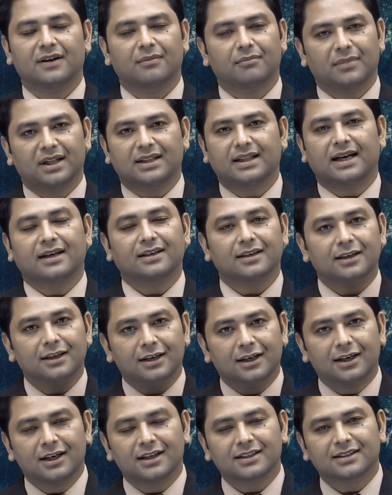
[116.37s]
but that
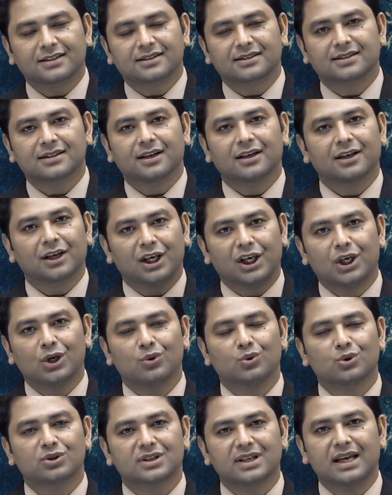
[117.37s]
Earth's
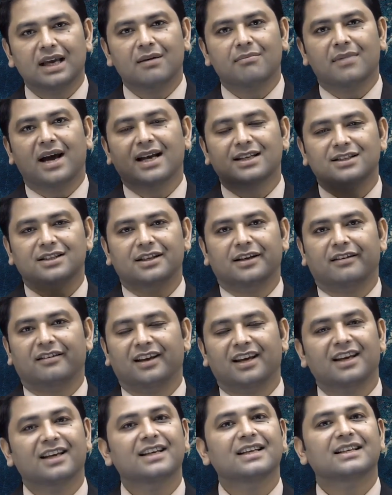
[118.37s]
huge
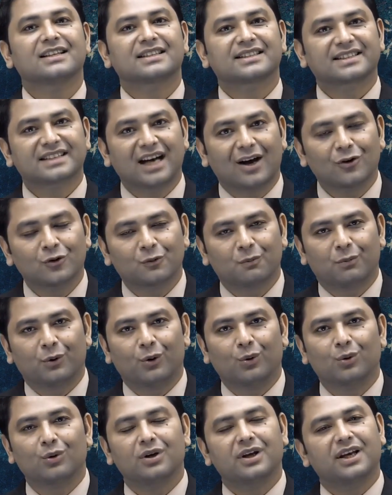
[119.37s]
imaginary south
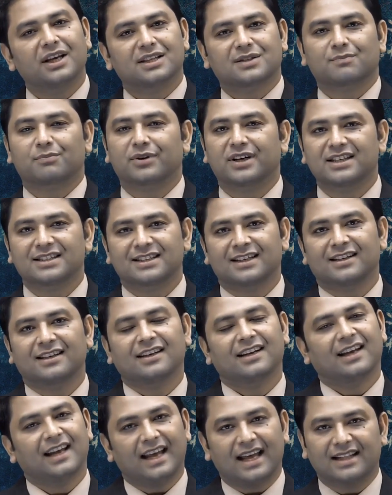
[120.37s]
pole is
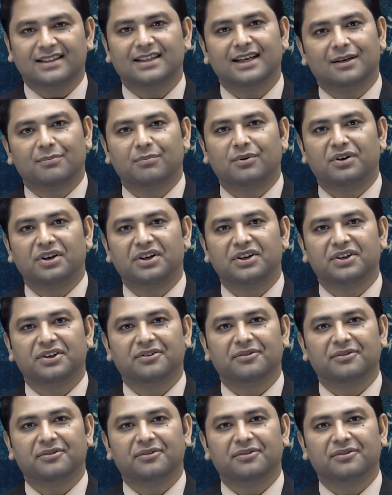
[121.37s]
present at that point.